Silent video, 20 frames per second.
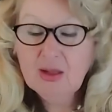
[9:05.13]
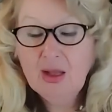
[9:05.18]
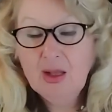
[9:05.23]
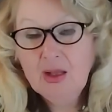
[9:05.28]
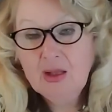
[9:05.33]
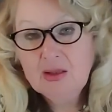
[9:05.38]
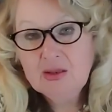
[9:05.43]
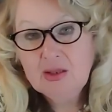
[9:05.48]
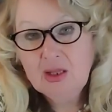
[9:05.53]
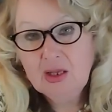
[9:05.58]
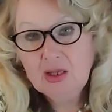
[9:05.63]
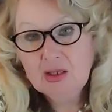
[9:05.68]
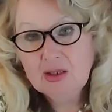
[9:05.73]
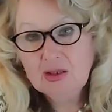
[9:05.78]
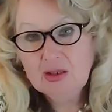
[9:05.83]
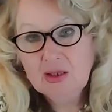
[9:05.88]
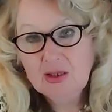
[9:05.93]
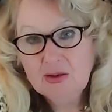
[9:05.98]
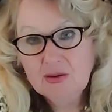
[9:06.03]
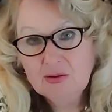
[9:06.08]
and
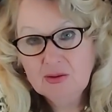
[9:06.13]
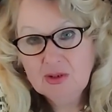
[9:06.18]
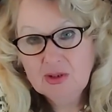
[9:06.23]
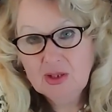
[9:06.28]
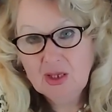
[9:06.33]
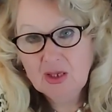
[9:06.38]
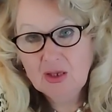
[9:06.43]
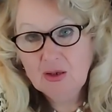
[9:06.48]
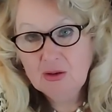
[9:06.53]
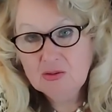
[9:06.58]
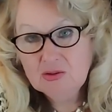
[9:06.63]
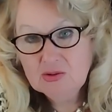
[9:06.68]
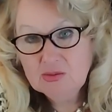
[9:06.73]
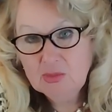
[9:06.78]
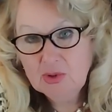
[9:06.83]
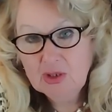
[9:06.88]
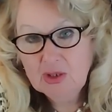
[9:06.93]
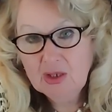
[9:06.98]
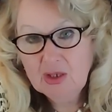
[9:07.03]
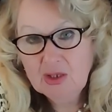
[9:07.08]
I, when I closed
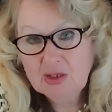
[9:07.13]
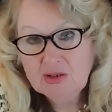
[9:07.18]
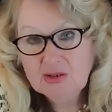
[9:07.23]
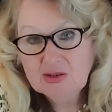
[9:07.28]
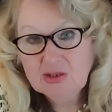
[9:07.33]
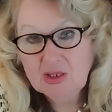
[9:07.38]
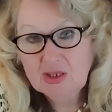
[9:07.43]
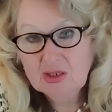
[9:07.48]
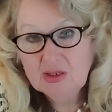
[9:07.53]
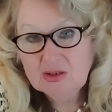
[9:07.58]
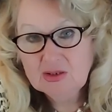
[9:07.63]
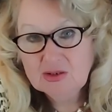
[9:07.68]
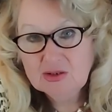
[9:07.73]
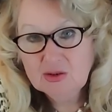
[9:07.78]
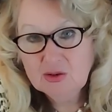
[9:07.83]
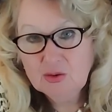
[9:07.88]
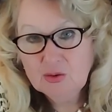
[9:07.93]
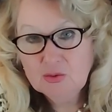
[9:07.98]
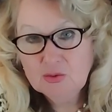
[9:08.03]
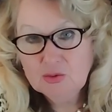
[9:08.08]
my eyes, I
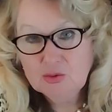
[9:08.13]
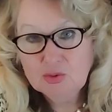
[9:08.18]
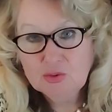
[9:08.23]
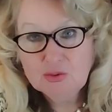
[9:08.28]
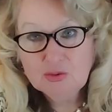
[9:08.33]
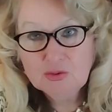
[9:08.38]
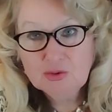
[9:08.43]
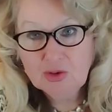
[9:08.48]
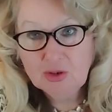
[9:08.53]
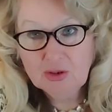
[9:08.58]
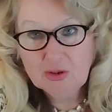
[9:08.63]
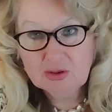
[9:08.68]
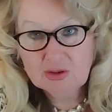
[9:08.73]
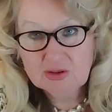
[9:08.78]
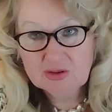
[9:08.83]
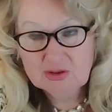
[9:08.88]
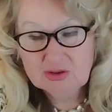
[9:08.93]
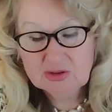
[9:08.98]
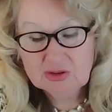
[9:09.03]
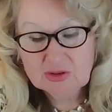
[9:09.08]
saw two
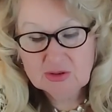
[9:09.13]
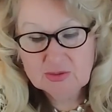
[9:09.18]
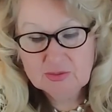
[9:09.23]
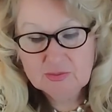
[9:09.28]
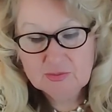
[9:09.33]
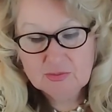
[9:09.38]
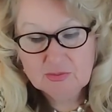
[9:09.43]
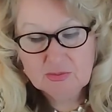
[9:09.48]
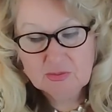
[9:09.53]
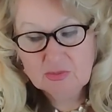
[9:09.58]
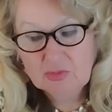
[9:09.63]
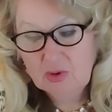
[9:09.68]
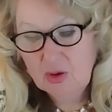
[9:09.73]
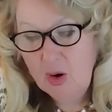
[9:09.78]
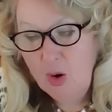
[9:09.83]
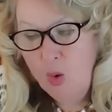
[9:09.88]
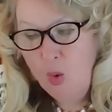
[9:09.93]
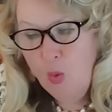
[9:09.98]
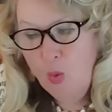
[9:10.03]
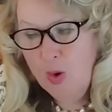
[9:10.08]
dogs
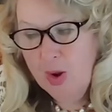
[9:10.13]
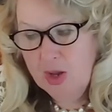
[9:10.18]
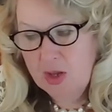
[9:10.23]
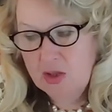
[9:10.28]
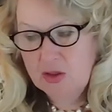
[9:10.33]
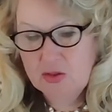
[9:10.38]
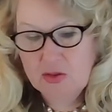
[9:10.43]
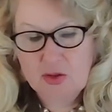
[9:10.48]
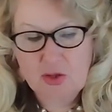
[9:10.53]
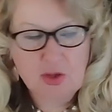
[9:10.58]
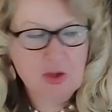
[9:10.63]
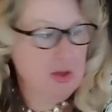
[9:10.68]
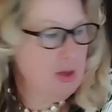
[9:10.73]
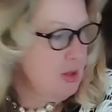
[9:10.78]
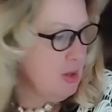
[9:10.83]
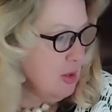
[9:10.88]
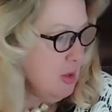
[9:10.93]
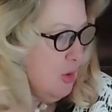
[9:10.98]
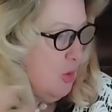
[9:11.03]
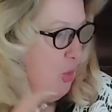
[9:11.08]
wait,
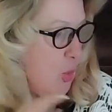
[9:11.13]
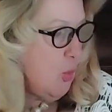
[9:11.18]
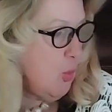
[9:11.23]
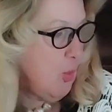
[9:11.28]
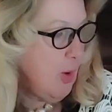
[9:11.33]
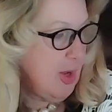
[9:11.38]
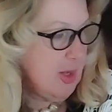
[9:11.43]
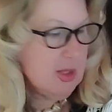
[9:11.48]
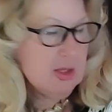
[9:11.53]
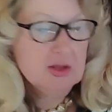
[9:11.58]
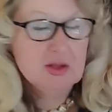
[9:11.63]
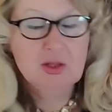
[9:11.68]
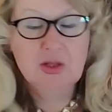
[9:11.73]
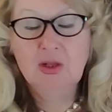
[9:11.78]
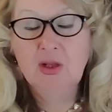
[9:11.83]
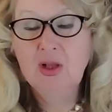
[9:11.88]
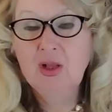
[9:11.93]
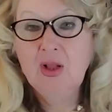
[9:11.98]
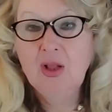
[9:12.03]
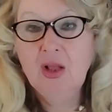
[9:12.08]
wait.
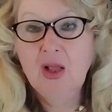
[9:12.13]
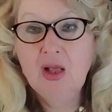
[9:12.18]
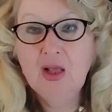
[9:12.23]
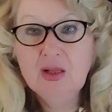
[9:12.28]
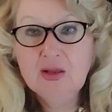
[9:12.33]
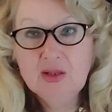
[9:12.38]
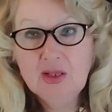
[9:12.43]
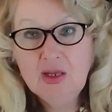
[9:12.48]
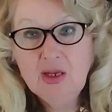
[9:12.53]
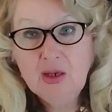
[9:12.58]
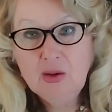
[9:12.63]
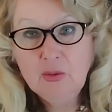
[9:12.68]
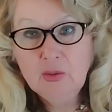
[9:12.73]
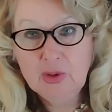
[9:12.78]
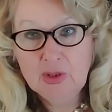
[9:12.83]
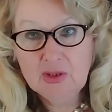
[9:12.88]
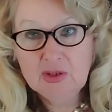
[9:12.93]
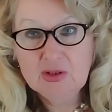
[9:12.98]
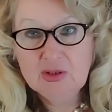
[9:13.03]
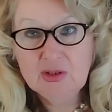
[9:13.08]
And they are
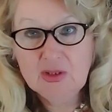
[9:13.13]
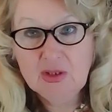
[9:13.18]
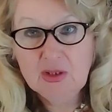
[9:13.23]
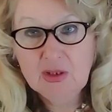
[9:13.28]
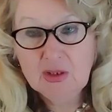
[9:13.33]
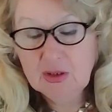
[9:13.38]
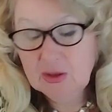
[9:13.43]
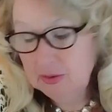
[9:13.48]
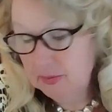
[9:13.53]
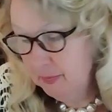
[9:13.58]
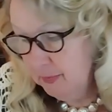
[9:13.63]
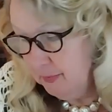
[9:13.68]
waiting.